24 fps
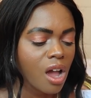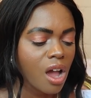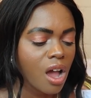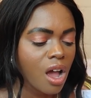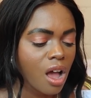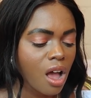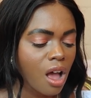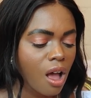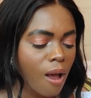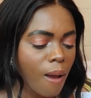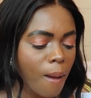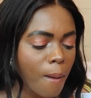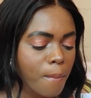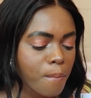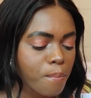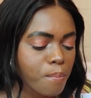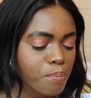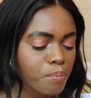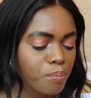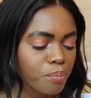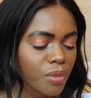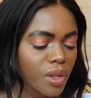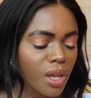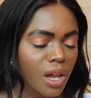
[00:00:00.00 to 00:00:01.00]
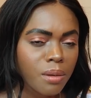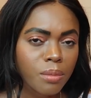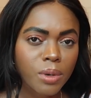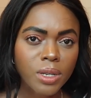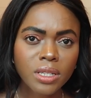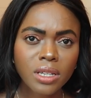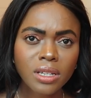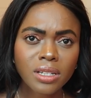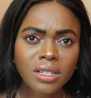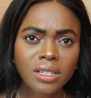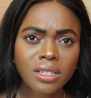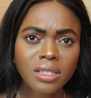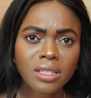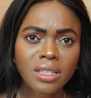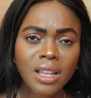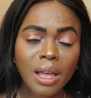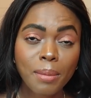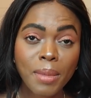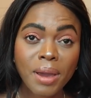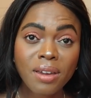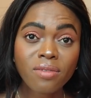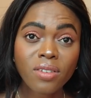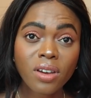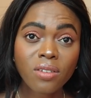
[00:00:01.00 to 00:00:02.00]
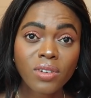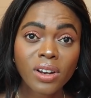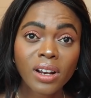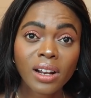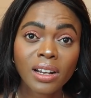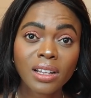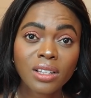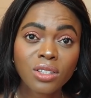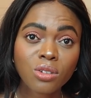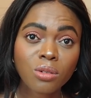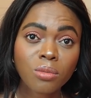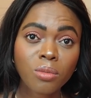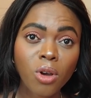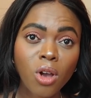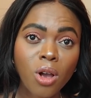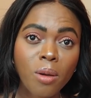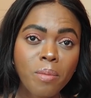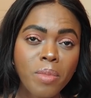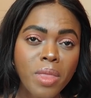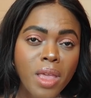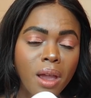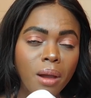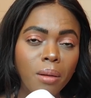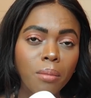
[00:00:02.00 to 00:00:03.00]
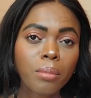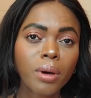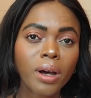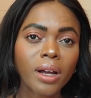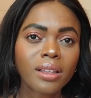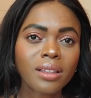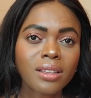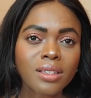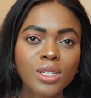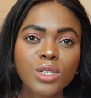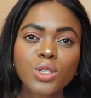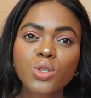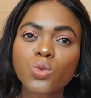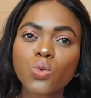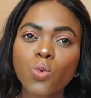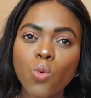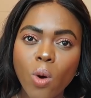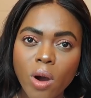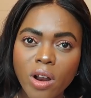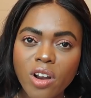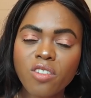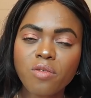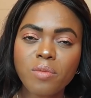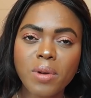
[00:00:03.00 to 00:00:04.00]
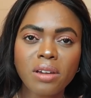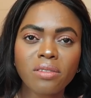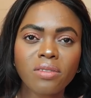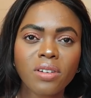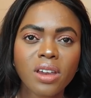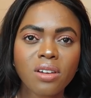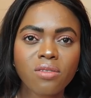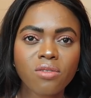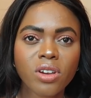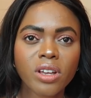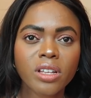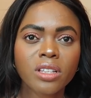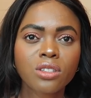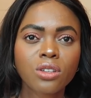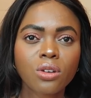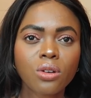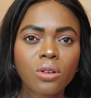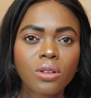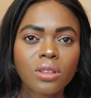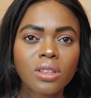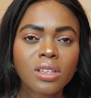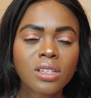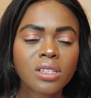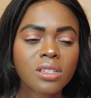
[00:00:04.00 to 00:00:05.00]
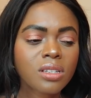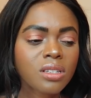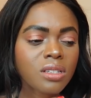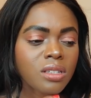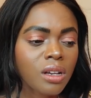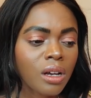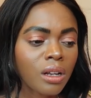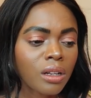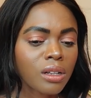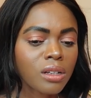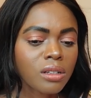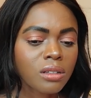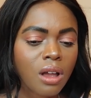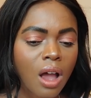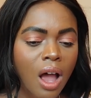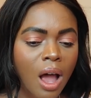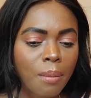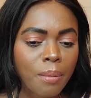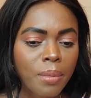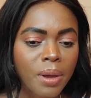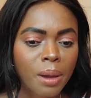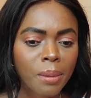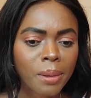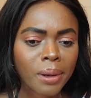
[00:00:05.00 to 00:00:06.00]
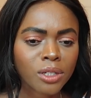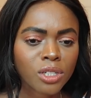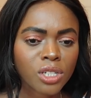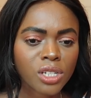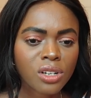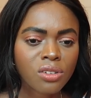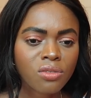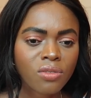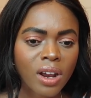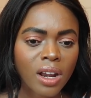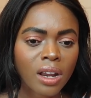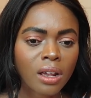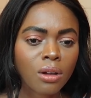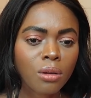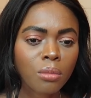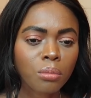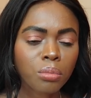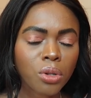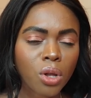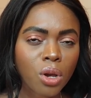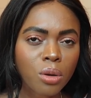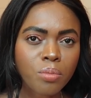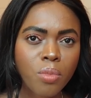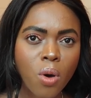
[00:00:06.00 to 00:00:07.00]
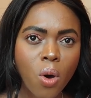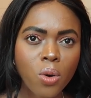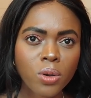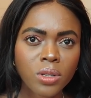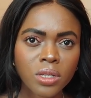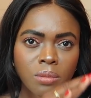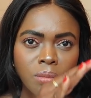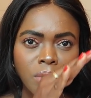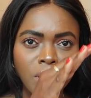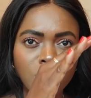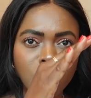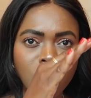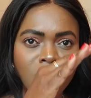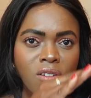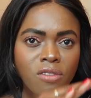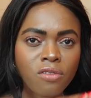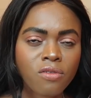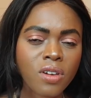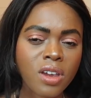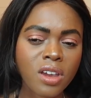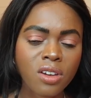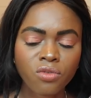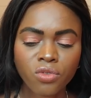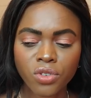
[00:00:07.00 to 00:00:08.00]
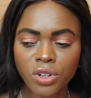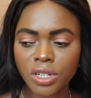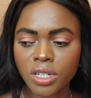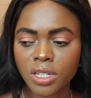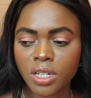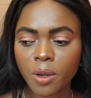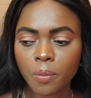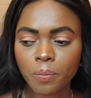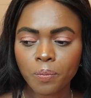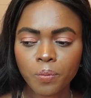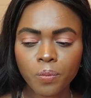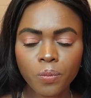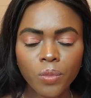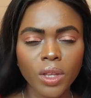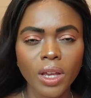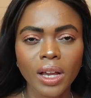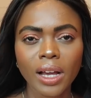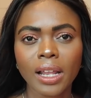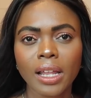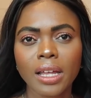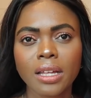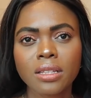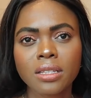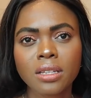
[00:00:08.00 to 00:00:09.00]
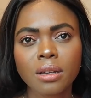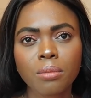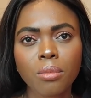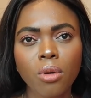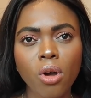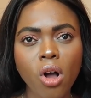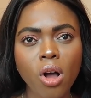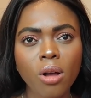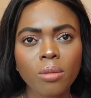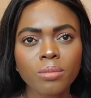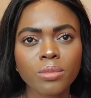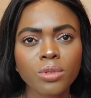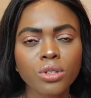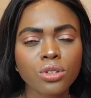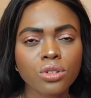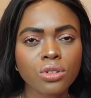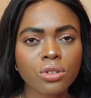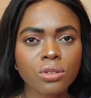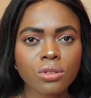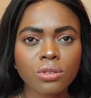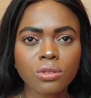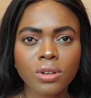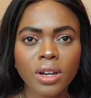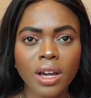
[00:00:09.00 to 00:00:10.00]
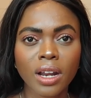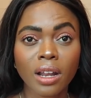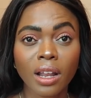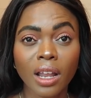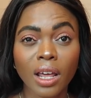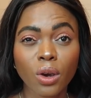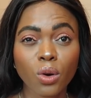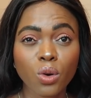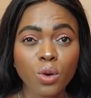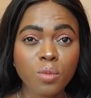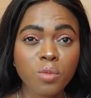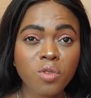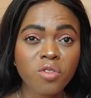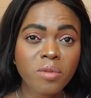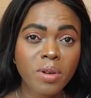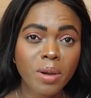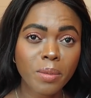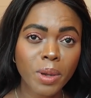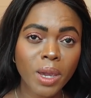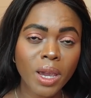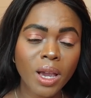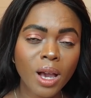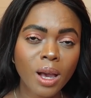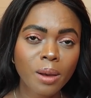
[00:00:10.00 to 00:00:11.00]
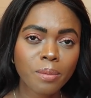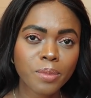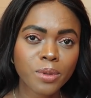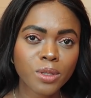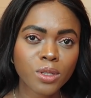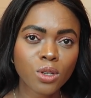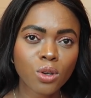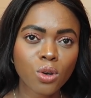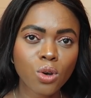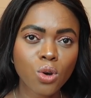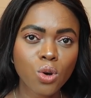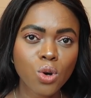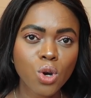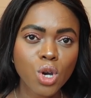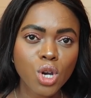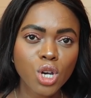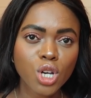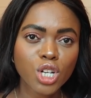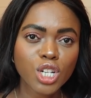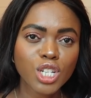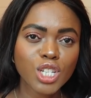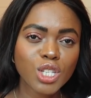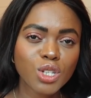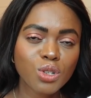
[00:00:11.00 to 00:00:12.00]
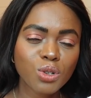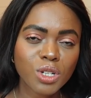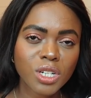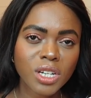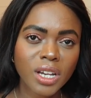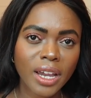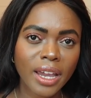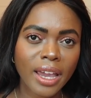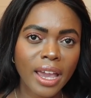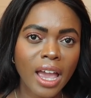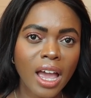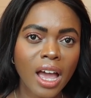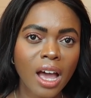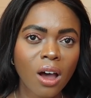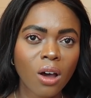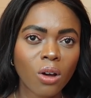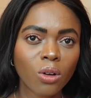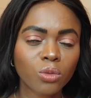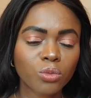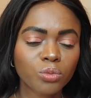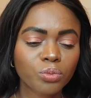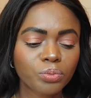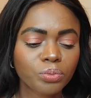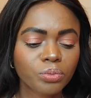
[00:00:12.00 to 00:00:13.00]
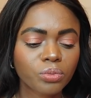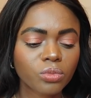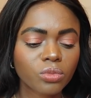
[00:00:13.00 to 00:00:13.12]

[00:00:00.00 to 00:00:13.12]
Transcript: um i must say this is not my favorite cleansing balm but this is one of my favorites so this is on the top i'm actually writing a blog post about my favorite cleansing balms to kind of like remove my makeup so do check out